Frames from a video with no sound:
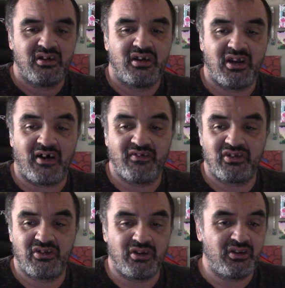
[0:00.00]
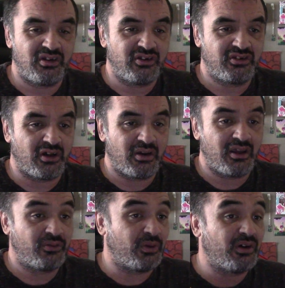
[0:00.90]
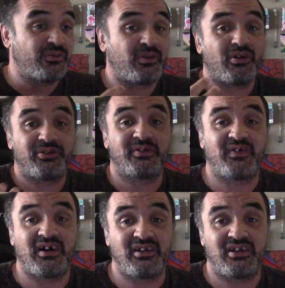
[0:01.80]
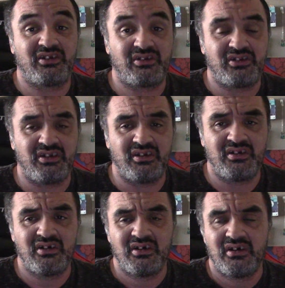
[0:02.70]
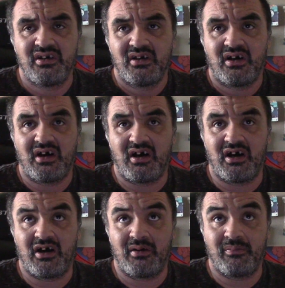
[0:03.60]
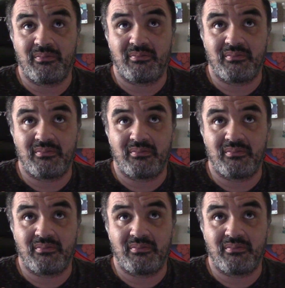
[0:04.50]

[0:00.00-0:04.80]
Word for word: and obviously this, as well as we also finally get to see um,